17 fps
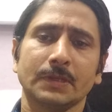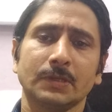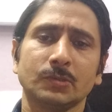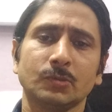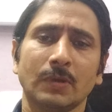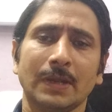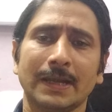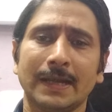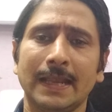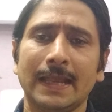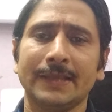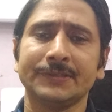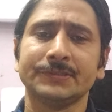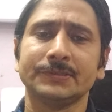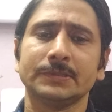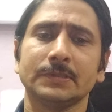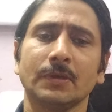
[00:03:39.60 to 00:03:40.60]
to
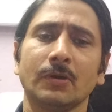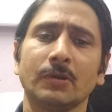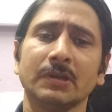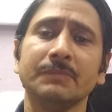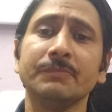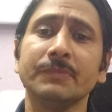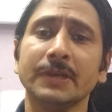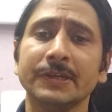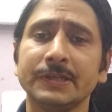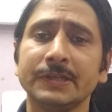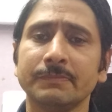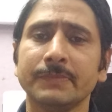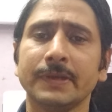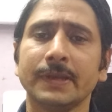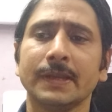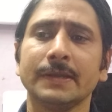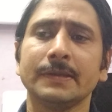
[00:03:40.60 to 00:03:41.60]
harass or
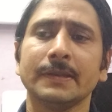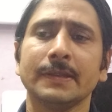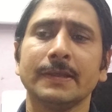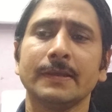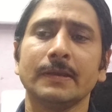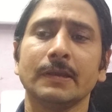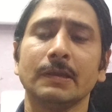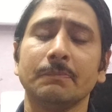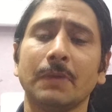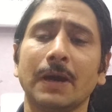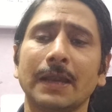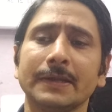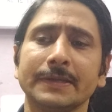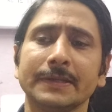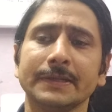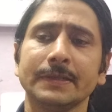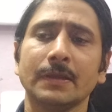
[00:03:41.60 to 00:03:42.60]
intimidate a
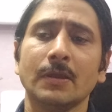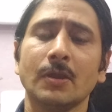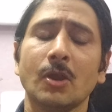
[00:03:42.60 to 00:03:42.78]
party